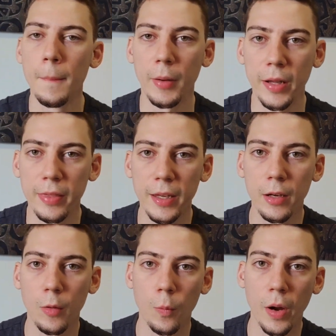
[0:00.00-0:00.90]
But I
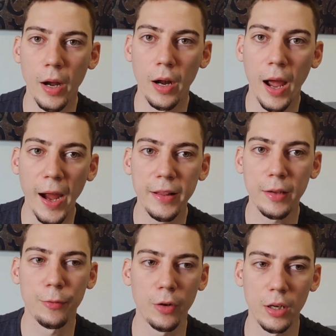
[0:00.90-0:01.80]
think where I
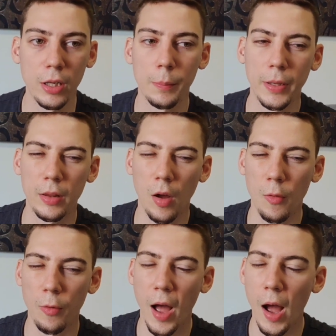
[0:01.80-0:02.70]
differ a little bit of